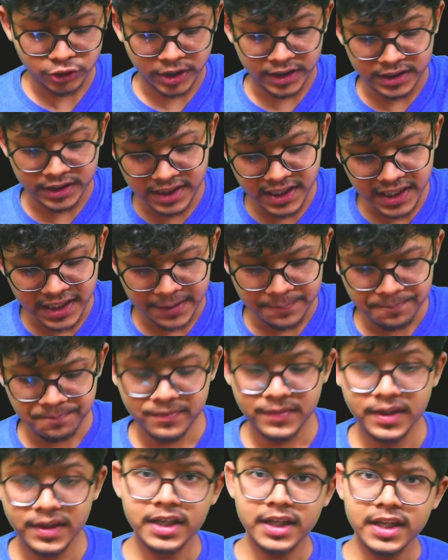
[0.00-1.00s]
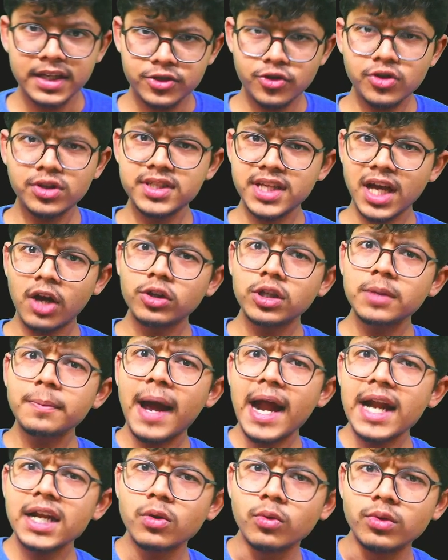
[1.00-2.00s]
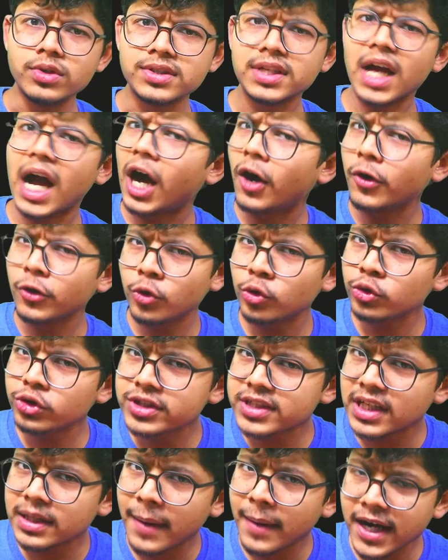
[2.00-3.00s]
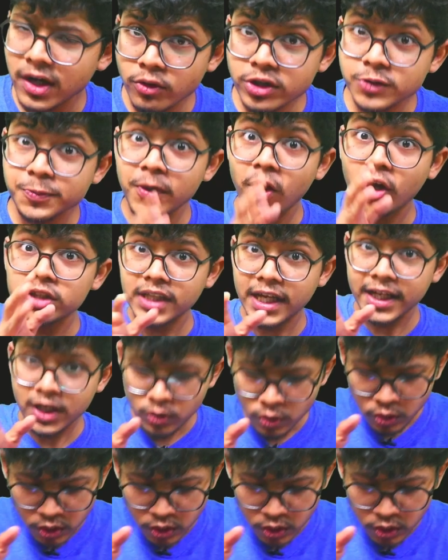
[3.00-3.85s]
3. So these are all the bad nodes. How you know these are the bad nodes? Because I know